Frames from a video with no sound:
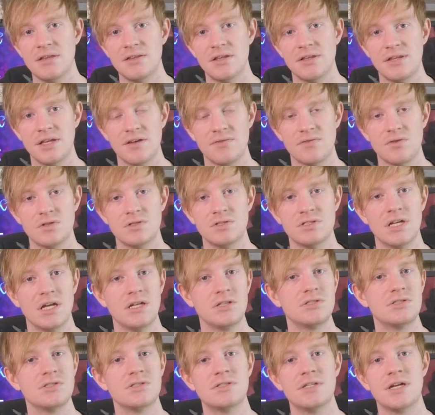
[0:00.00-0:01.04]
that they have good
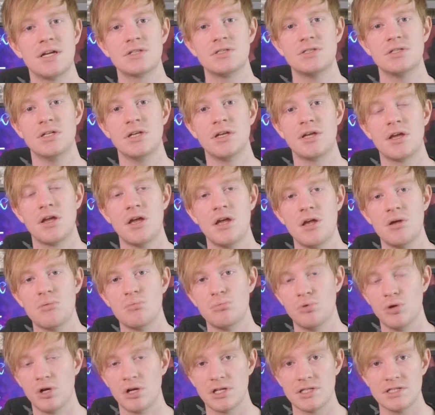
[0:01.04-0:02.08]
intentions to actually
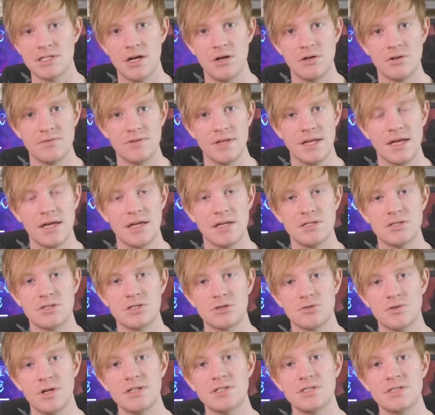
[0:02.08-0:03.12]
bring us out of that and
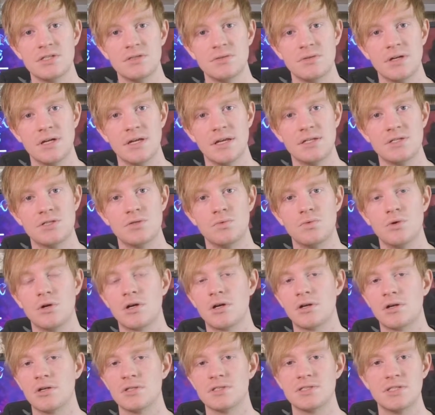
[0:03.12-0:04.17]
to rescue it and to
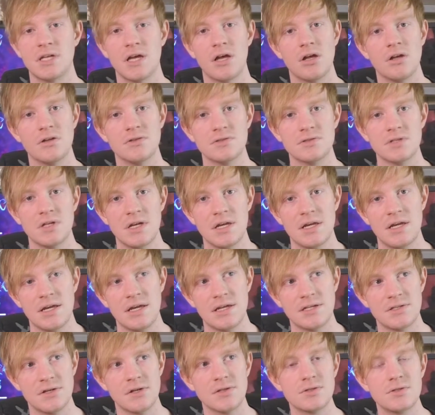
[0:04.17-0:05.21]
work on ourselves.
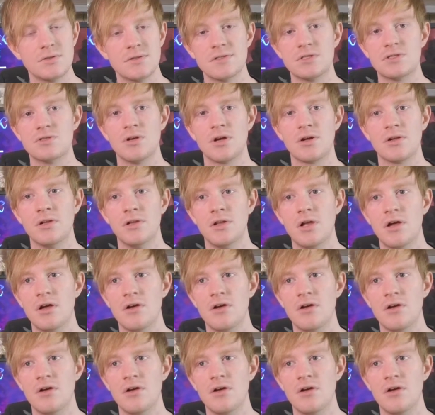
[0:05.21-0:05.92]
And it's also the struggle